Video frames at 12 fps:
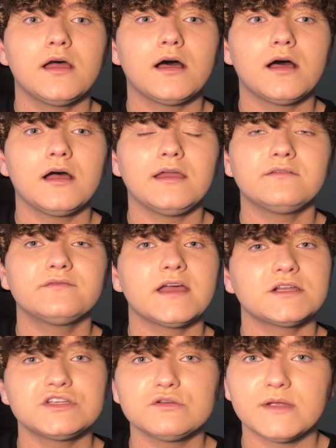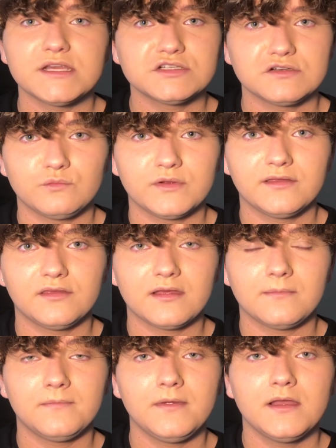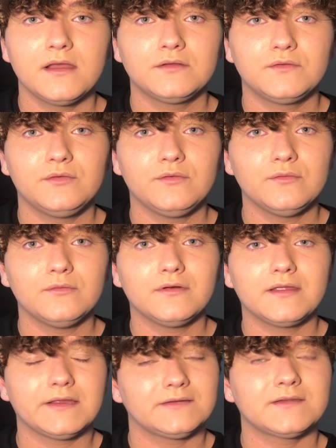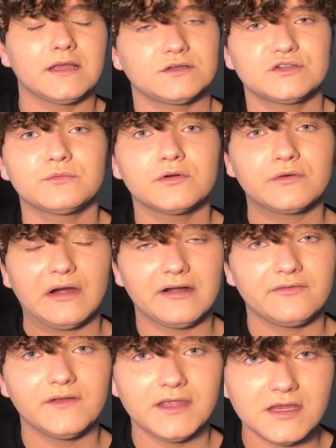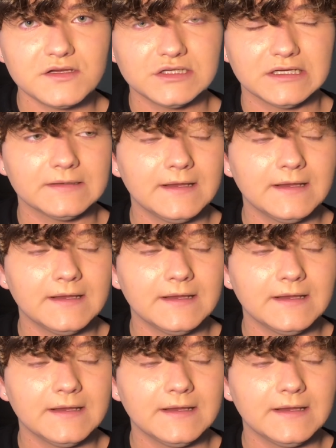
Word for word: uh, infatuation with them to get sexual gratification.